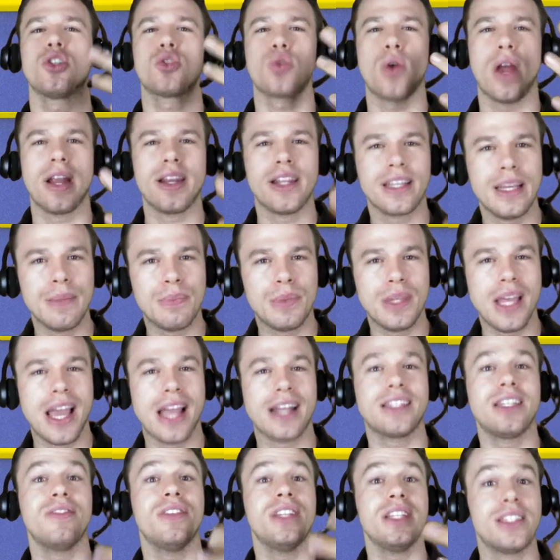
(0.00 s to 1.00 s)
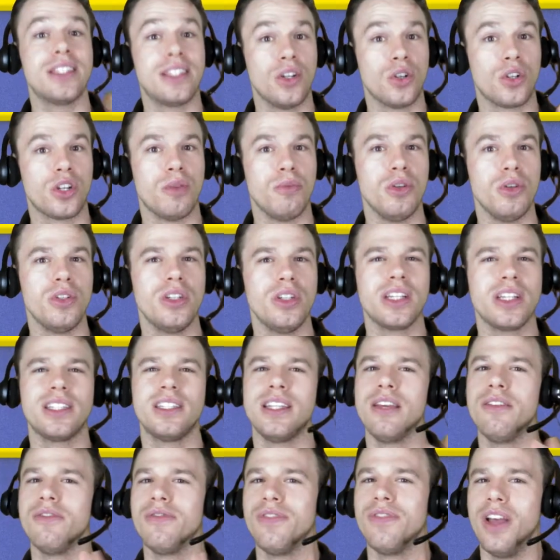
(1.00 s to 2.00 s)
Try to keep the activity still
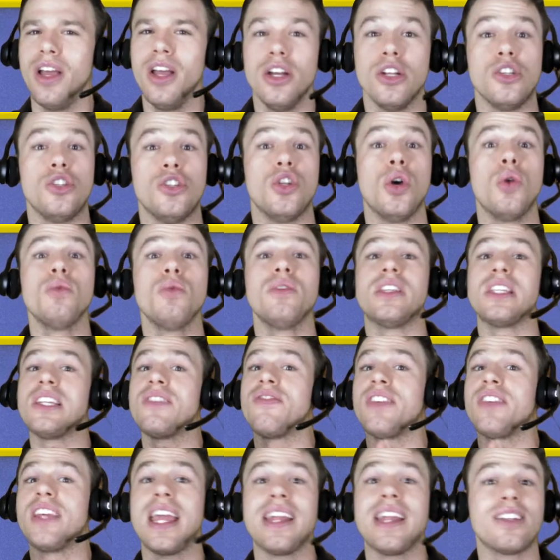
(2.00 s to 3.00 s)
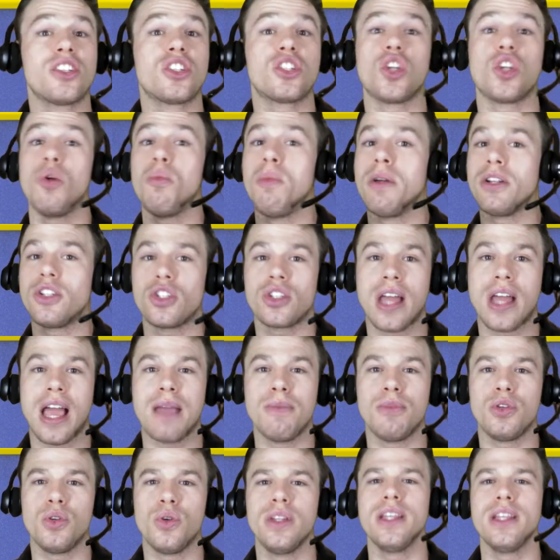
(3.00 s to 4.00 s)
communicative. Don't deviate so much time
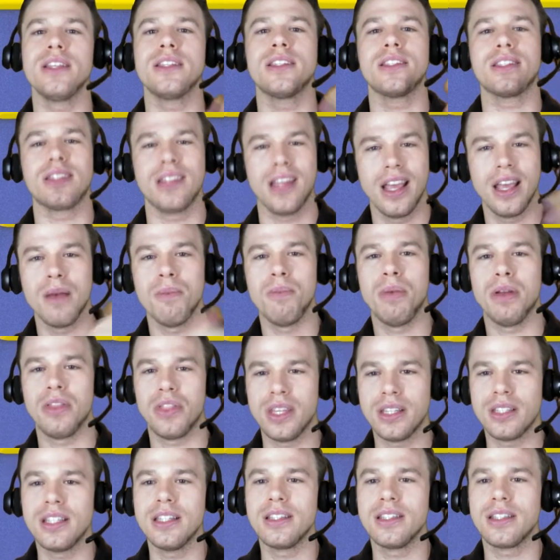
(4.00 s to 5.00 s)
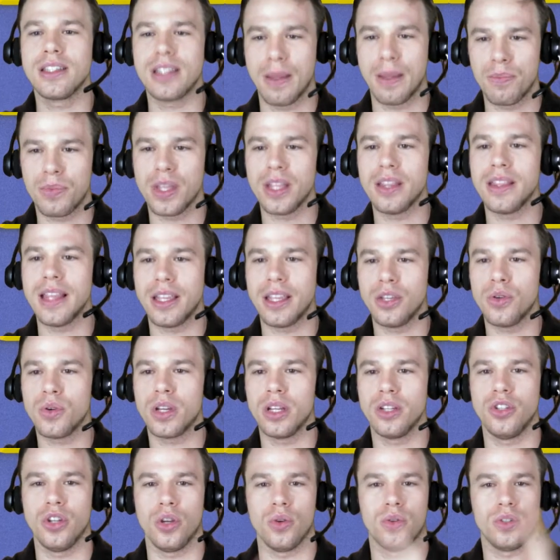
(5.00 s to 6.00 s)
doing this, but this is something that you
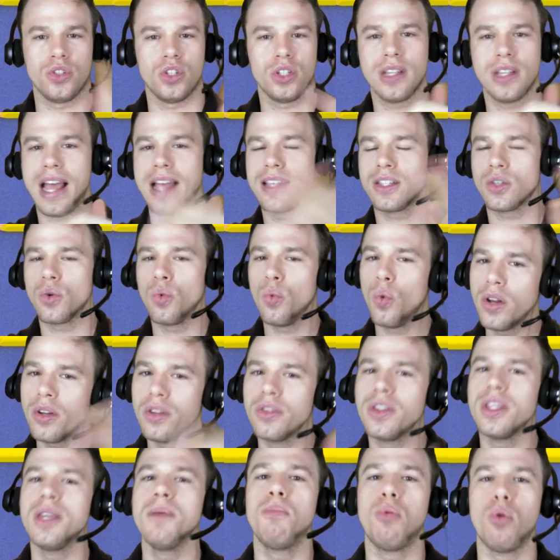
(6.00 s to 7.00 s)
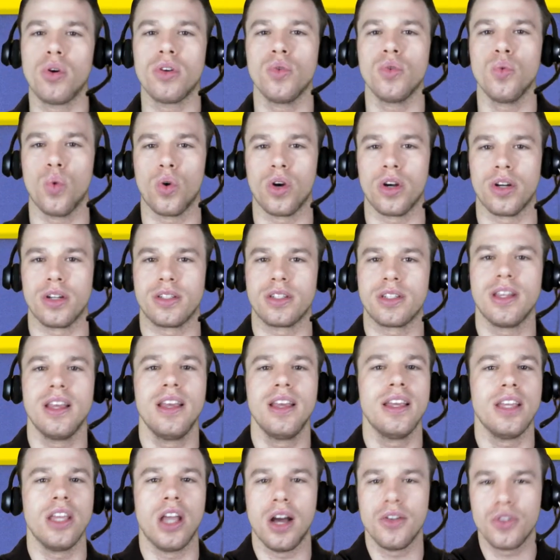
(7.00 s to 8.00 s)
could do. Just ask, what are the important words?
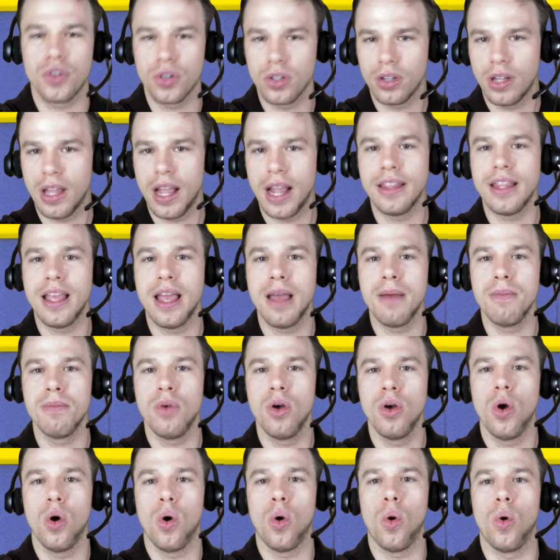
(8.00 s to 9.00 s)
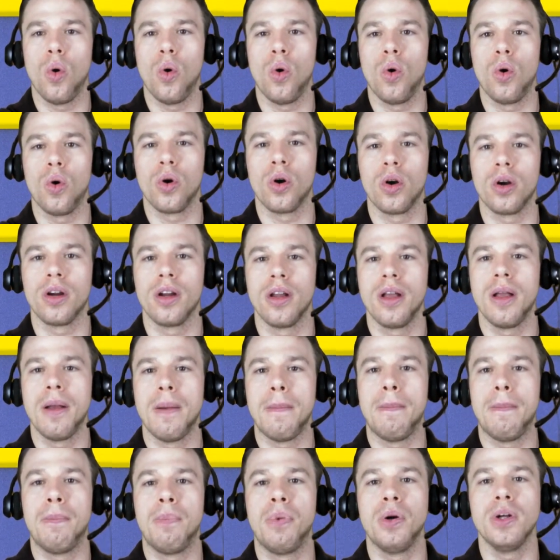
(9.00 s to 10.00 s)
Underline them or
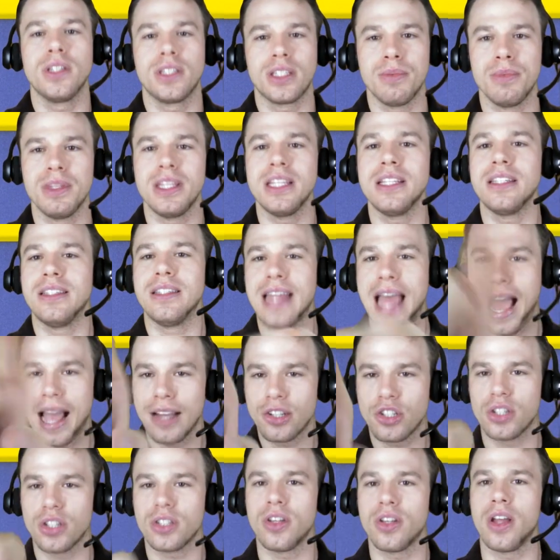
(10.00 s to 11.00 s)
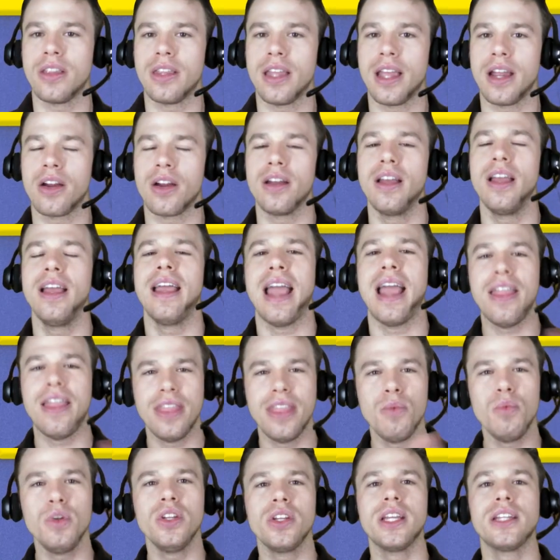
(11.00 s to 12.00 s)
put some of these dashes on there. And
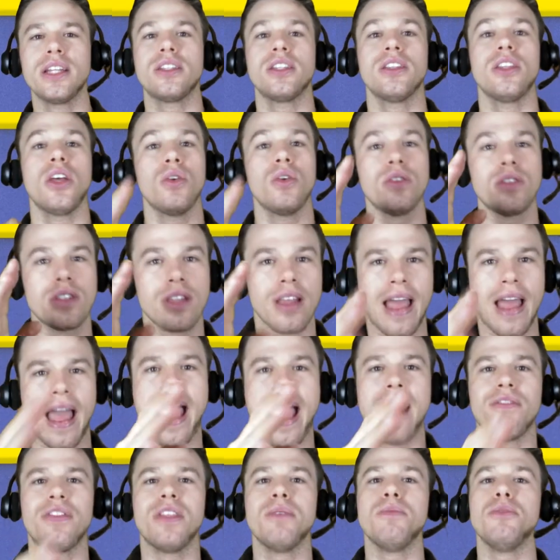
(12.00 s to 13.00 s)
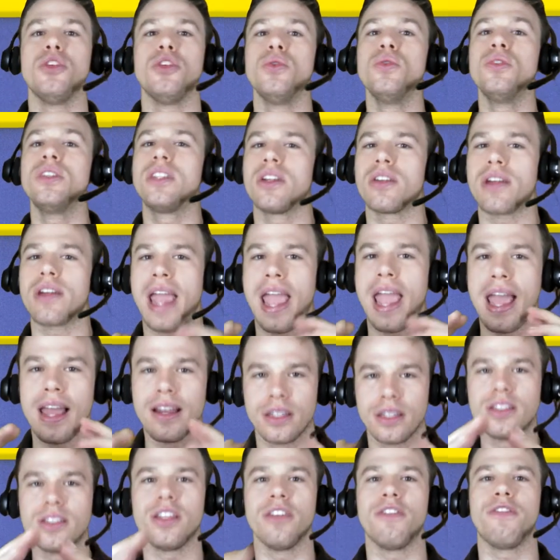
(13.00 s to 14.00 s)
then when you get to those, have them use their hand
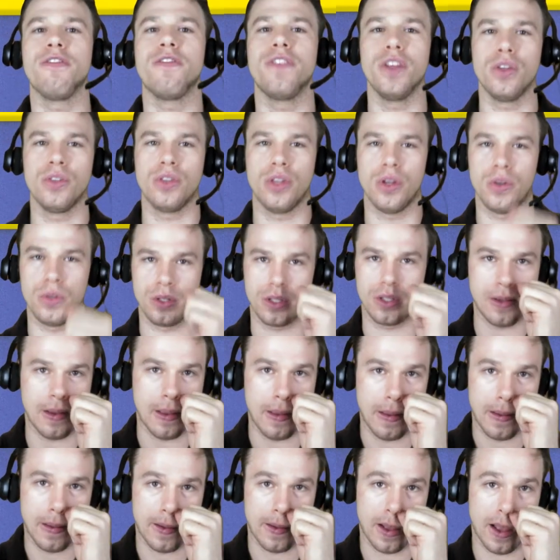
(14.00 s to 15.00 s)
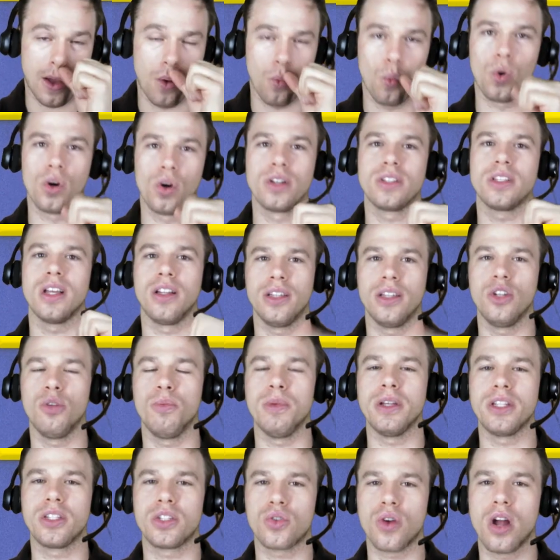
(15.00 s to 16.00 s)
to feel those words a little
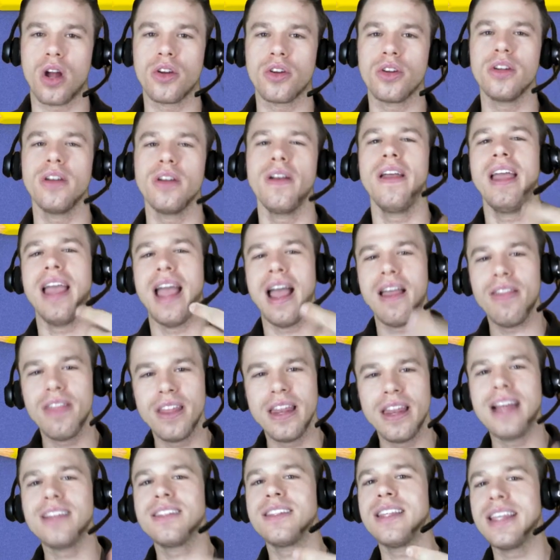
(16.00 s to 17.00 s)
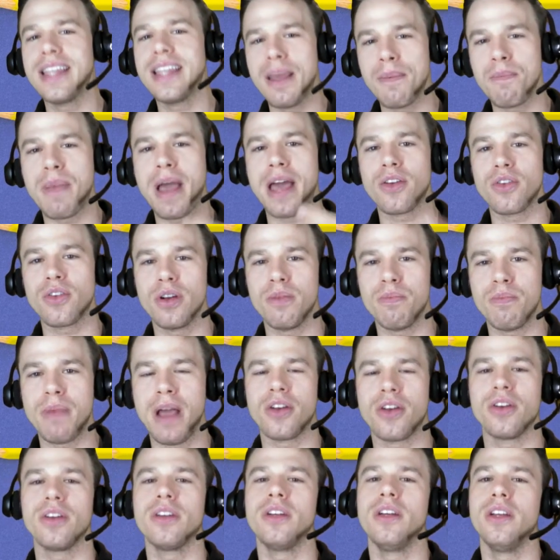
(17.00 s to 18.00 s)
bit stronger. And then as they get better and
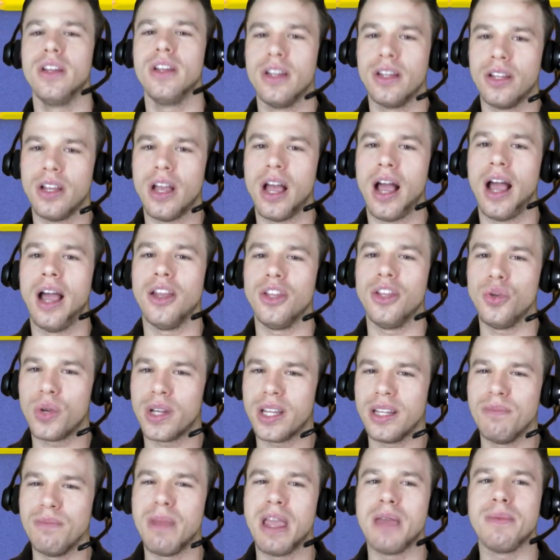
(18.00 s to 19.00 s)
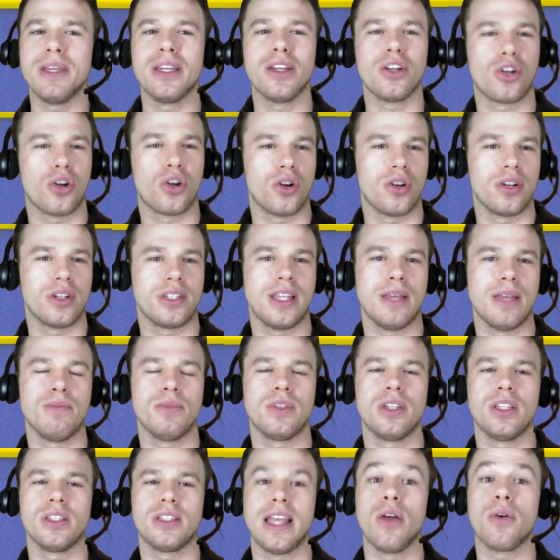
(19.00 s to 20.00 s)
better, you can maybe encourage them
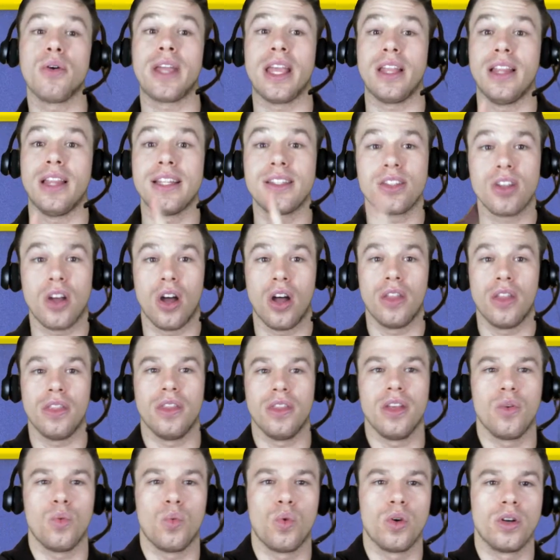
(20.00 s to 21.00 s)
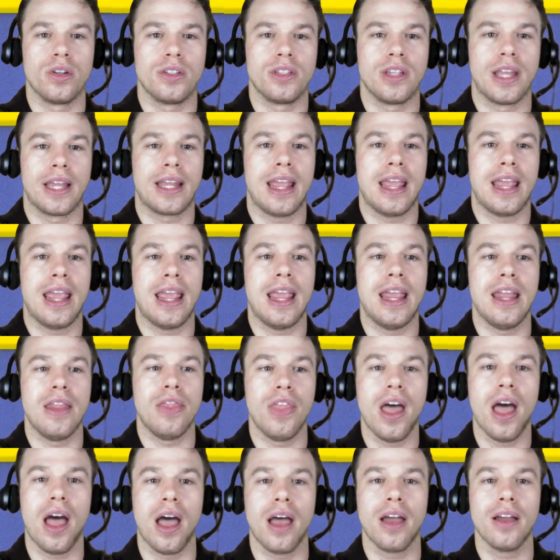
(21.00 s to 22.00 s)
to say, okay, let's on the words like in
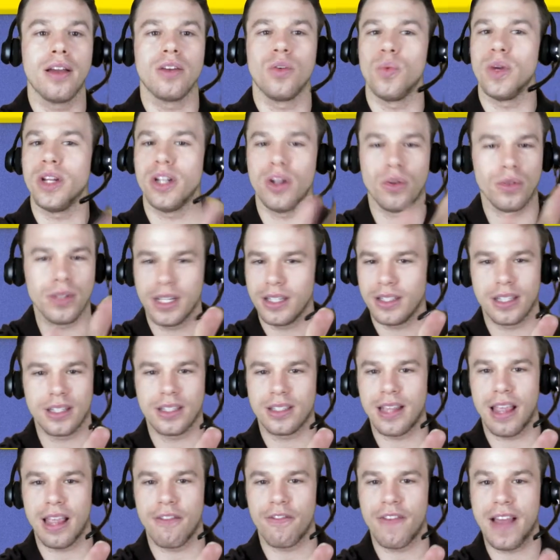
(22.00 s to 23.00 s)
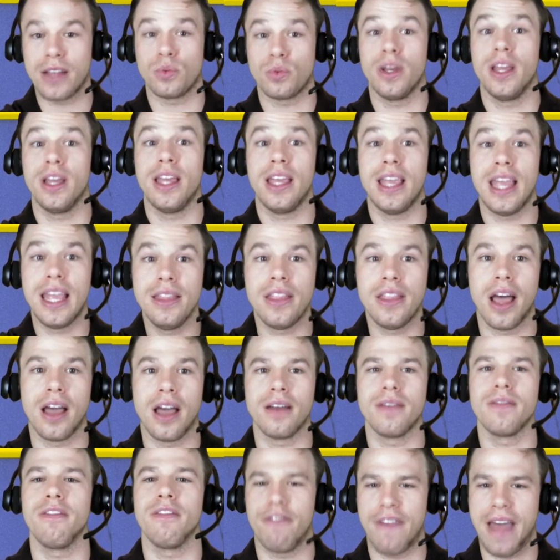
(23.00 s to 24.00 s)
the, we don't need to say fast. In the,
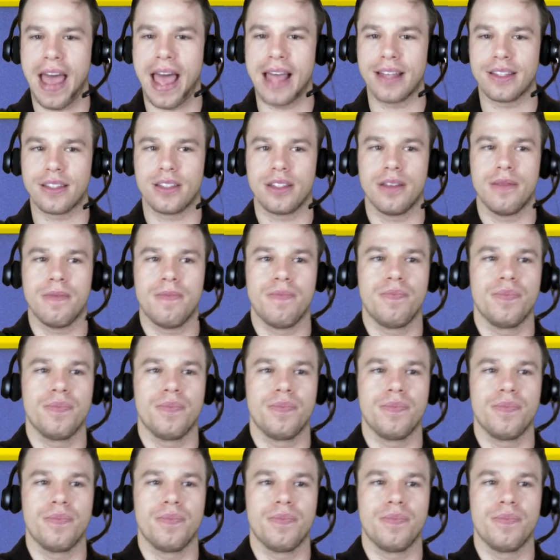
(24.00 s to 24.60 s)
fast.